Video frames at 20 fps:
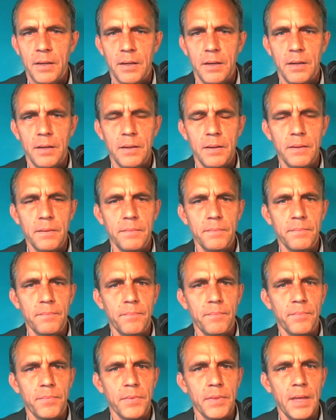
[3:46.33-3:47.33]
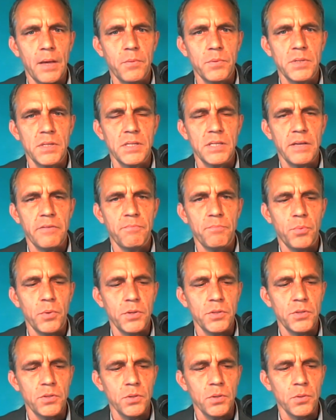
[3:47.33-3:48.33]
Um, that was a
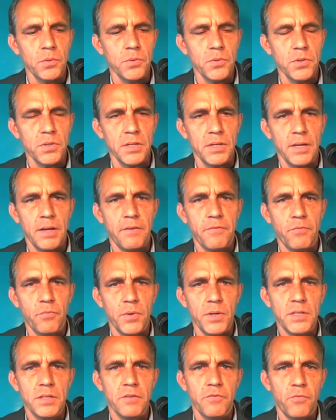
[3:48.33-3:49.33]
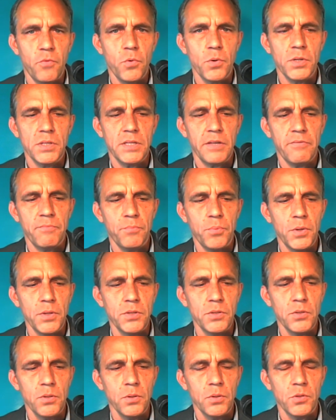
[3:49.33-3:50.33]
7.0. There's enough risk for a
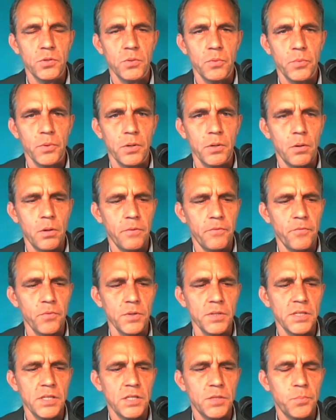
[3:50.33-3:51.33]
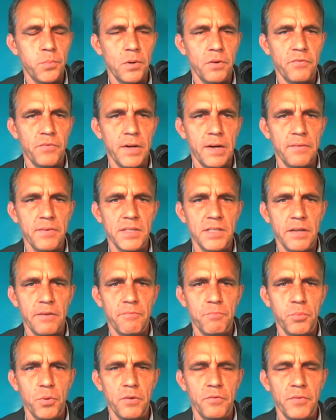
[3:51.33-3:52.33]
7.0, so we're calling for a 6.5 to
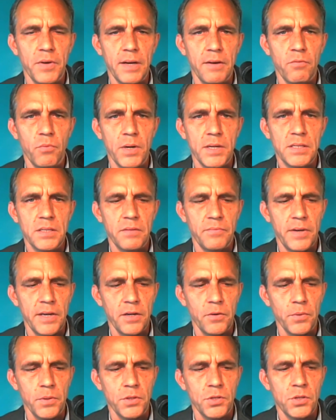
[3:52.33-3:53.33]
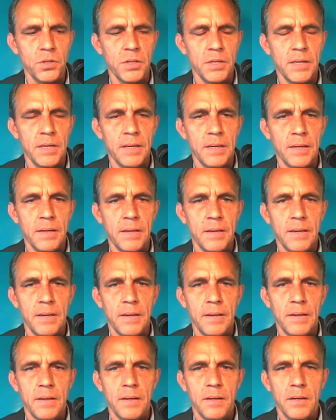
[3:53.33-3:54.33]
7.5 west of Anchorage
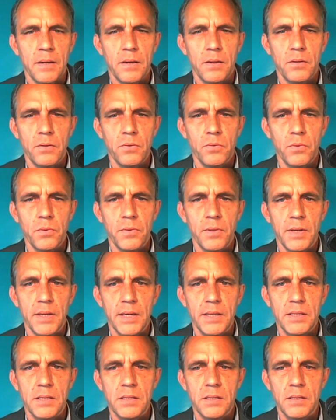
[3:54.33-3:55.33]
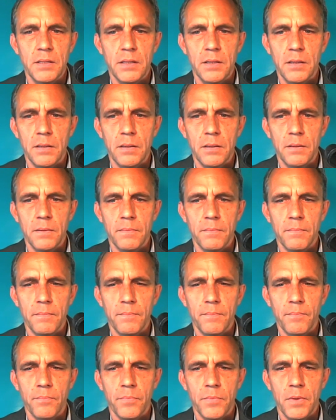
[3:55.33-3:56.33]
during the next uh,
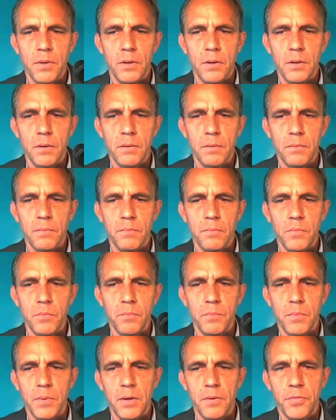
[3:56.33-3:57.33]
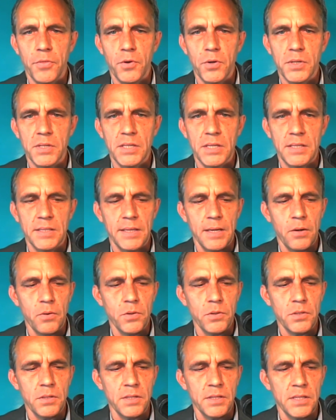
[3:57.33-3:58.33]
uh, about 36
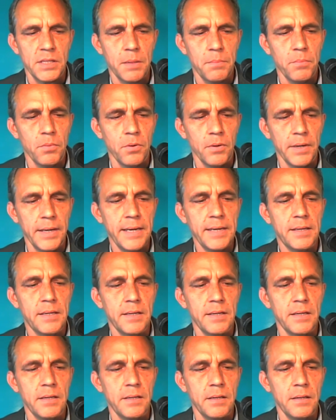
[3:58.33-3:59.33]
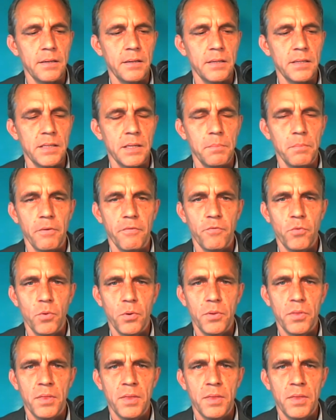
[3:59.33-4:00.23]
hours, December late December 4th